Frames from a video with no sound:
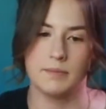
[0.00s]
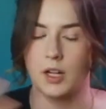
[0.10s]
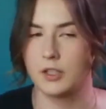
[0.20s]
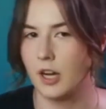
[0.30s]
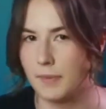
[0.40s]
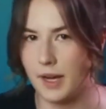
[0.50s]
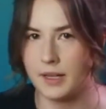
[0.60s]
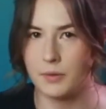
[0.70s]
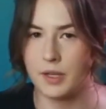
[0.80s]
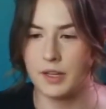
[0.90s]
I'll talk
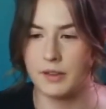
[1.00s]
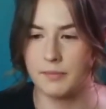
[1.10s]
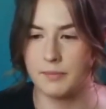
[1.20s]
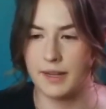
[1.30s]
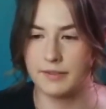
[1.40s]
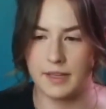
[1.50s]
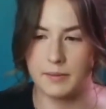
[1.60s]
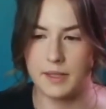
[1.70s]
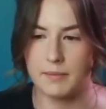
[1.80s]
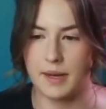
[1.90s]
about it with my
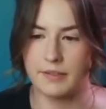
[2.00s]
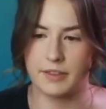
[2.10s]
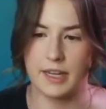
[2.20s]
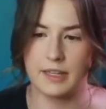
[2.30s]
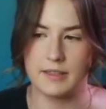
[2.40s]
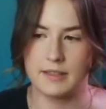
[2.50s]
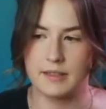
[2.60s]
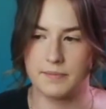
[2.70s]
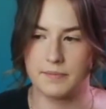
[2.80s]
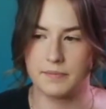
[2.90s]
family and my
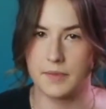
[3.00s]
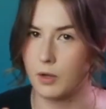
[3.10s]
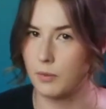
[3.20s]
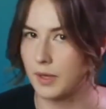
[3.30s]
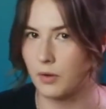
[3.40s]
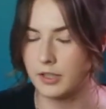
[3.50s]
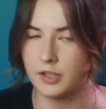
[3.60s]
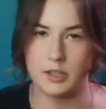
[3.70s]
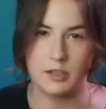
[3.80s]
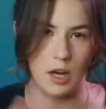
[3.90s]
friends. It'll be a
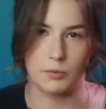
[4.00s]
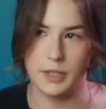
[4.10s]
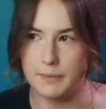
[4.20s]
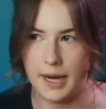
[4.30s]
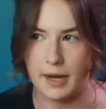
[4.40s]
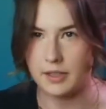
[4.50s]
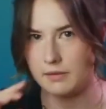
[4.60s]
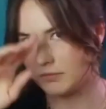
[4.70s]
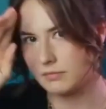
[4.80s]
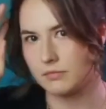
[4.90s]
question. I'll read about
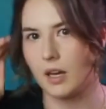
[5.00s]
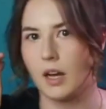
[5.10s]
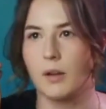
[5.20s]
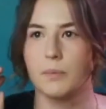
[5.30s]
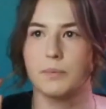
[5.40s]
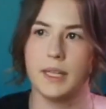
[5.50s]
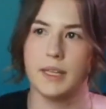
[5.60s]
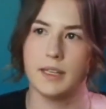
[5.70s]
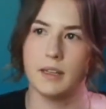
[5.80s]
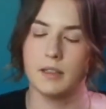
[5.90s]
it. I'll
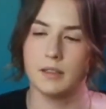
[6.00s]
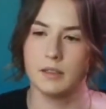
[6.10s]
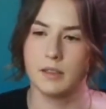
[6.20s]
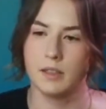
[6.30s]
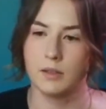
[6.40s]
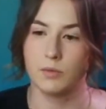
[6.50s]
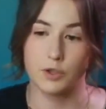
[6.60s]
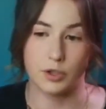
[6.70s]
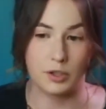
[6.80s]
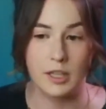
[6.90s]
be
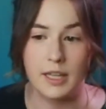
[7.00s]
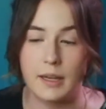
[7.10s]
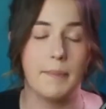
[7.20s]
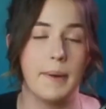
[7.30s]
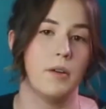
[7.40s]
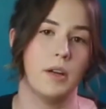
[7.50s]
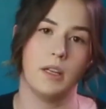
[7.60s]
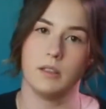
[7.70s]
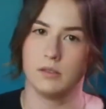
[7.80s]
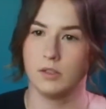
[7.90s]
journaling about
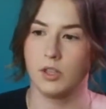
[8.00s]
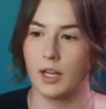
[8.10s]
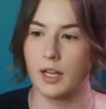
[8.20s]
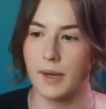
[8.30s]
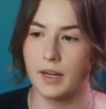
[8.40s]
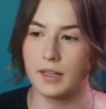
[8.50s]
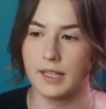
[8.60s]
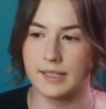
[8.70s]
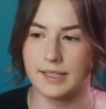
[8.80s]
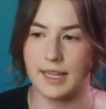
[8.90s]
it, talking about it.
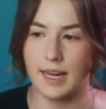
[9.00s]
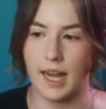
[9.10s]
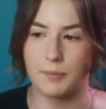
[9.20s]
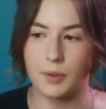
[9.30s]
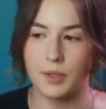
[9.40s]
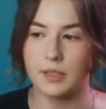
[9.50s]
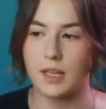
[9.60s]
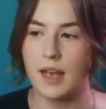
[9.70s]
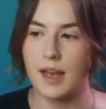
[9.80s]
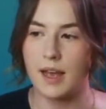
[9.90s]
Like I said, I put
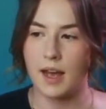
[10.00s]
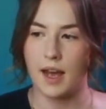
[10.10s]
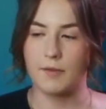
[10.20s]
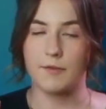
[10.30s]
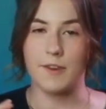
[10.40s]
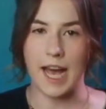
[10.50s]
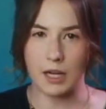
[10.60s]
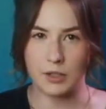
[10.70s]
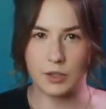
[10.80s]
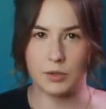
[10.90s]

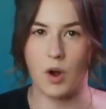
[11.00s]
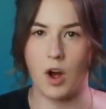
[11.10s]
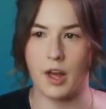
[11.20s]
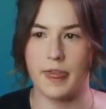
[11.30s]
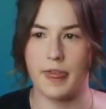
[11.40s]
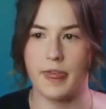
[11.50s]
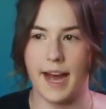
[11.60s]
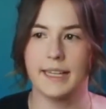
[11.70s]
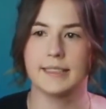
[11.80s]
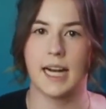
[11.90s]
value on
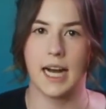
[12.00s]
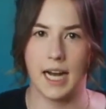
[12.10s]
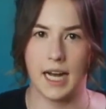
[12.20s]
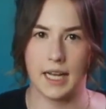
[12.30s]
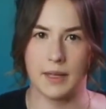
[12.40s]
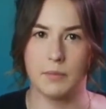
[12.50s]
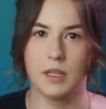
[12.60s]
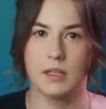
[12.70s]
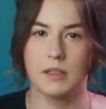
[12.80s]
that time